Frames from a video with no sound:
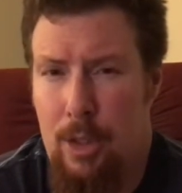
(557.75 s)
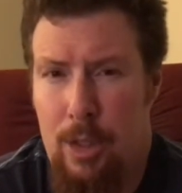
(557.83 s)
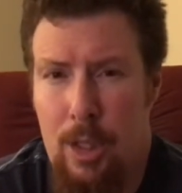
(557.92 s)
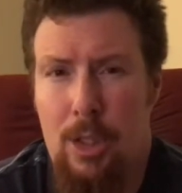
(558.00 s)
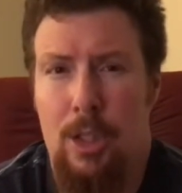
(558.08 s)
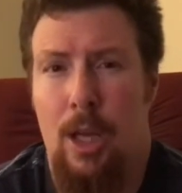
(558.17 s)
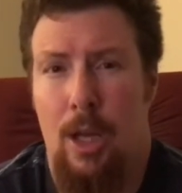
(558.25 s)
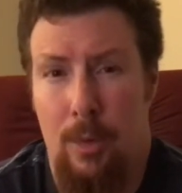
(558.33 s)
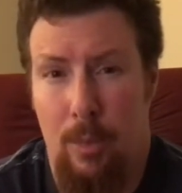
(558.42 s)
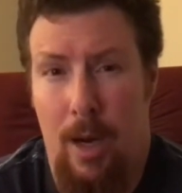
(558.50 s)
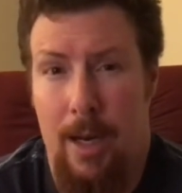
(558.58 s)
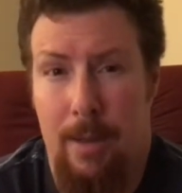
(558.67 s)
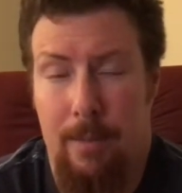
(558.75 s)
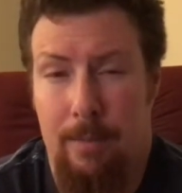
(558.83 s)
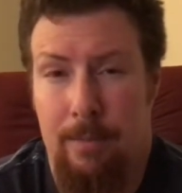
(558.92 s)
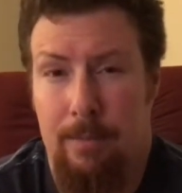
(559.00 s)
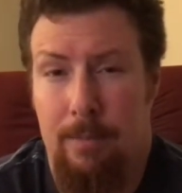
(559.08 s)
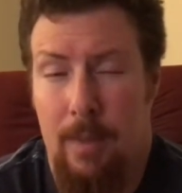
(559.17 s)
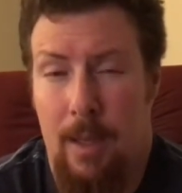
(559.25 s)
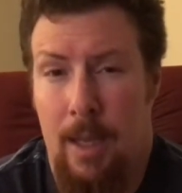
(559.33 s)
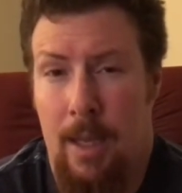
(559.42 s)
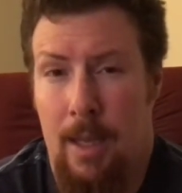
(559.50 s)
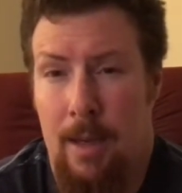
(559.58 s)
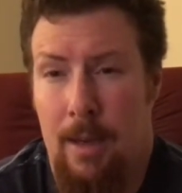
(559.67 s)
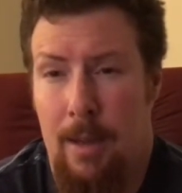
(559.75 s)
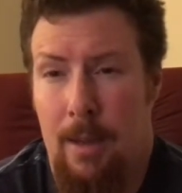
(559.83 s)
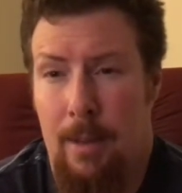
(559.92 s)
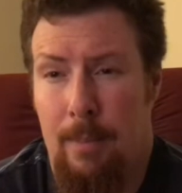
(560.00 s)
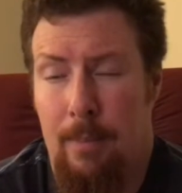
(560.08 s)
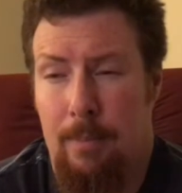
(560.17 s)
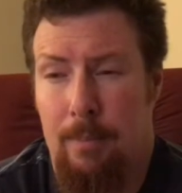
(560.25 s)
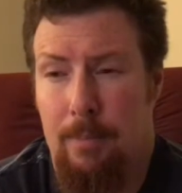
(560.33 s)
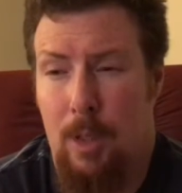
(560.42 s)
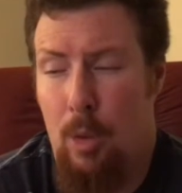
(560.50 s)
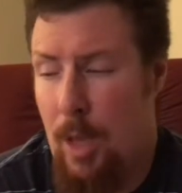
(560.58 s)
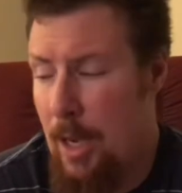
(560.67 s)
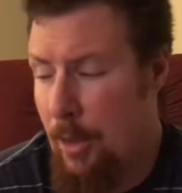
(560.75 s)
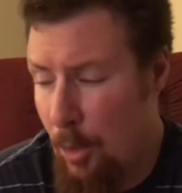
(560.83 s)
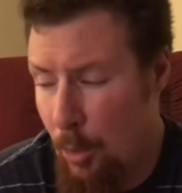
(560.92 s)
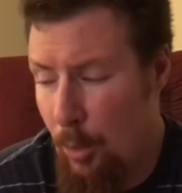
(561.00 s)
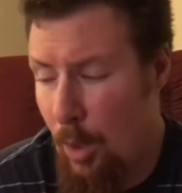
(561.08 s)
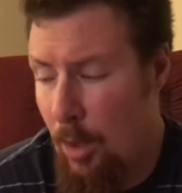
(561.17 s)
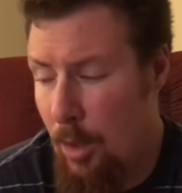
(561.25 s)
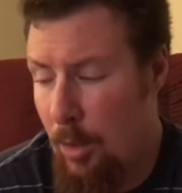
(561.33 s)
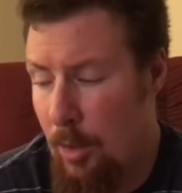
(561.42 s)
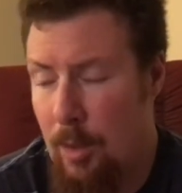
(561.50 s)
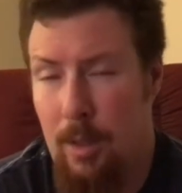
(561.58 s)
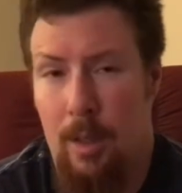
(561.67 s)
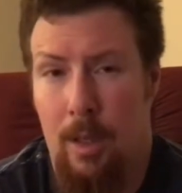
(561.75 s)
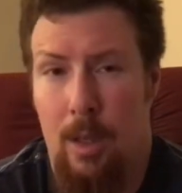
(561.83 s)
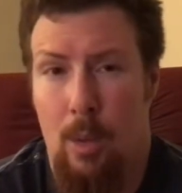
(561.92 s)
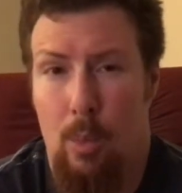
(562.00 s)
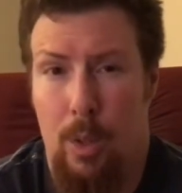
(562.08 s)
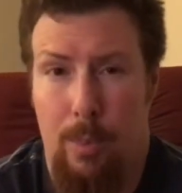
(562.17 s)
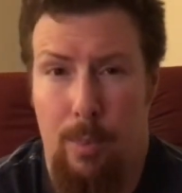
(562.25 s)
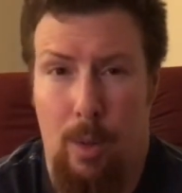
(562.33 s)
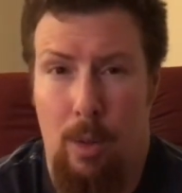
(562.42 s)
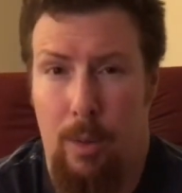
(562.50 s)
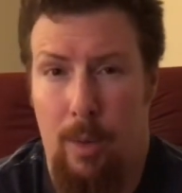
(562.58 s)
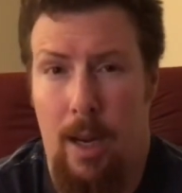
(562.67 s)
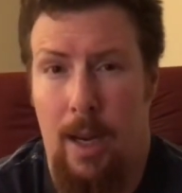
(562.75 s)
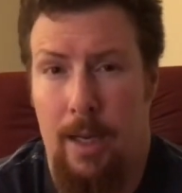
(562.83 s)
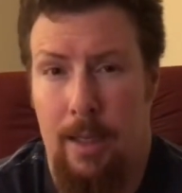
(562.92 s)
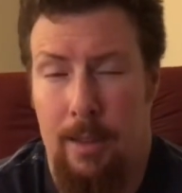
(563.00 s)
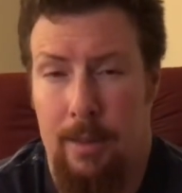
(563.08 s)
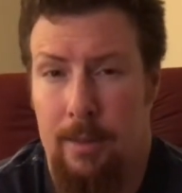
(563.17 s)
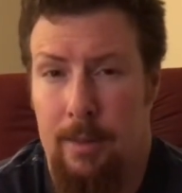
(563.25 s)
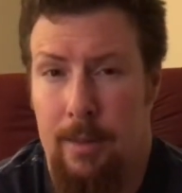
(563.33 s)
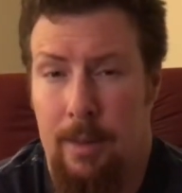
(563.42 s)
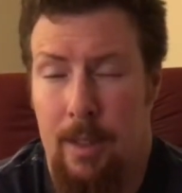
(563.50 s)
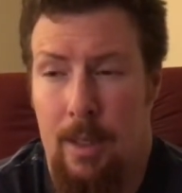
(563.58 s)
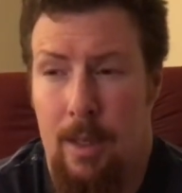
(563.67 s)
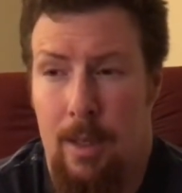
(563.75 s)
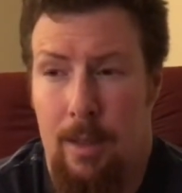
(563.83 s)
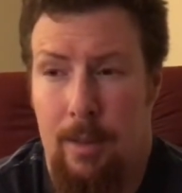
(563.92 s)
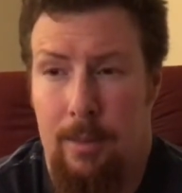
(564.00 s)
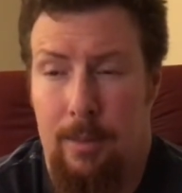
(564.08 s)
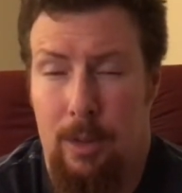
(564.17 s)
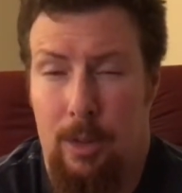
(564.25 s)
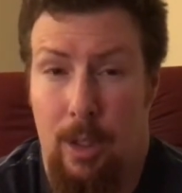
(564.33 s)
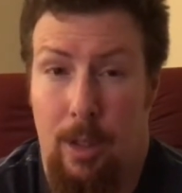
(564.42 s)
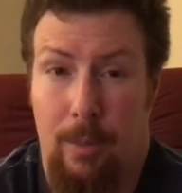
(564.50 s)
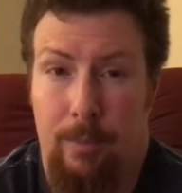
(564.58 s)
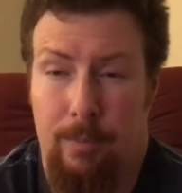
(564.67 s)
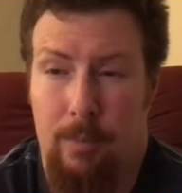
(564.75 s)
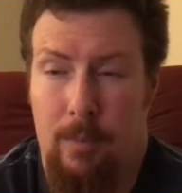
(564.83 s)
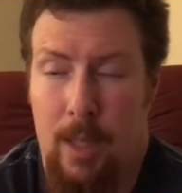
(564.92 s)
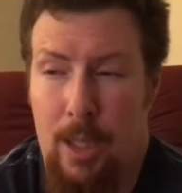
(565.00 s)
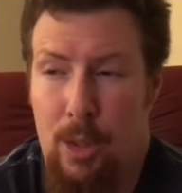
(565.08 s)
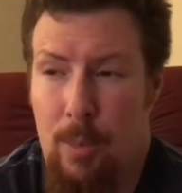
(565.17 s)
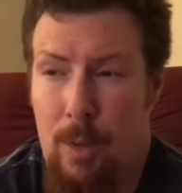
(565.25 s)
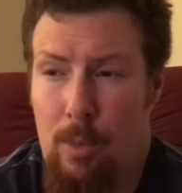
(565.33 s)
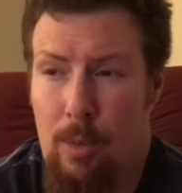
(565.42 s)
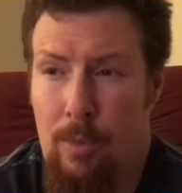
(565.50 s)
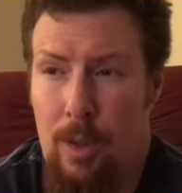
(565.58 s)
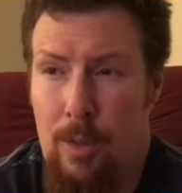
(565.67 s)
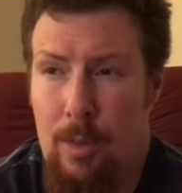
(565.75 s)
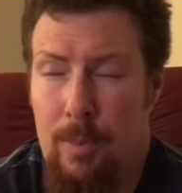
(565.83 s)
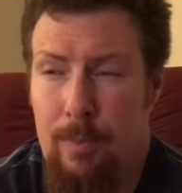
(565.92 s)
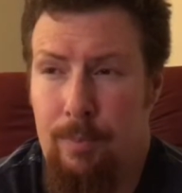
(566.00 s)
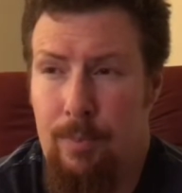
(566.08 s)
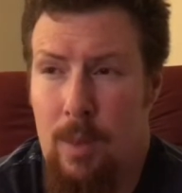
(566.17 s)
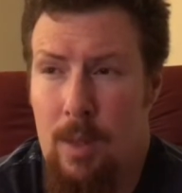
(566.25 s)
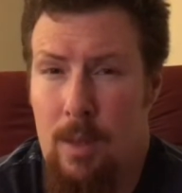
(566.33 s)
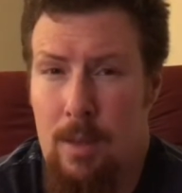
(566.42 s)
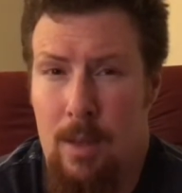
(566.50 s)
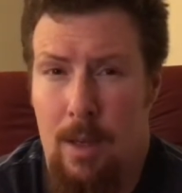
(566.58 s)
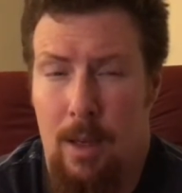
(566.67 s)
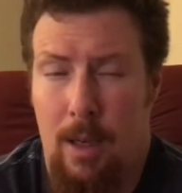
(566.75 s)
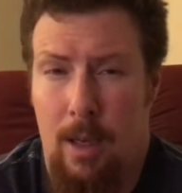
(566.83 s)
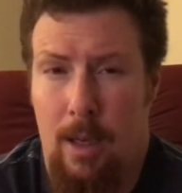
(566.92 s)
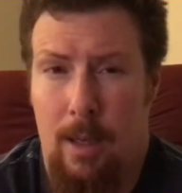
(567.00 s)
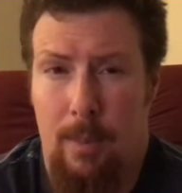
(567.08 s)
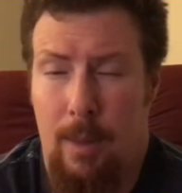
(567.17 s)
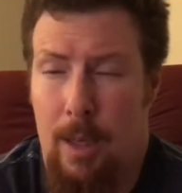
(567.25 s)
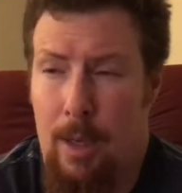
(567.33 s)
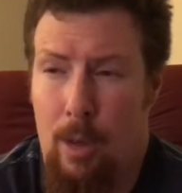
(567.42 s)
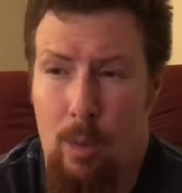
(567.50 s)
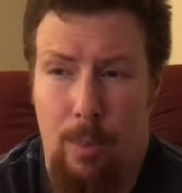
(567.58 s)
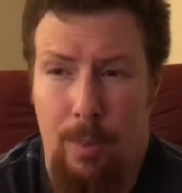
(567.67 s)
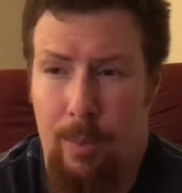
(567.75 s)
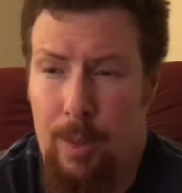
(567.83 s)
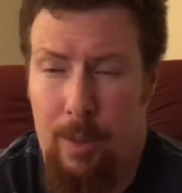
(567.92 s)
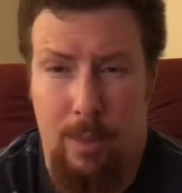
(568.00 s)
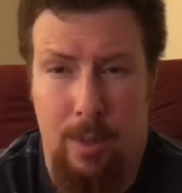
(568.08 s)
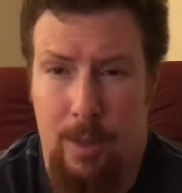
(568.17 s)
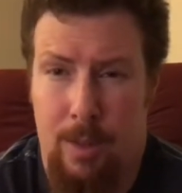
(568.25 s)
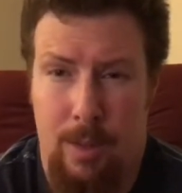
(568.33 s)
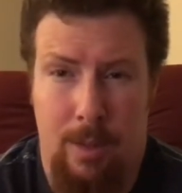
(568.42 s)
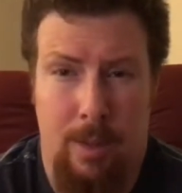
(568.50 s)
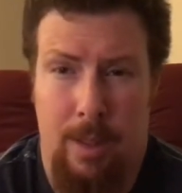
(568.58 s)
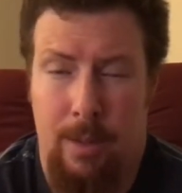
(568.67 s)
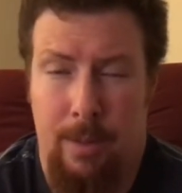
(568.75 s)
just done right. And you can't go wrong with Bulleit rye. So that's my review. I hope it was,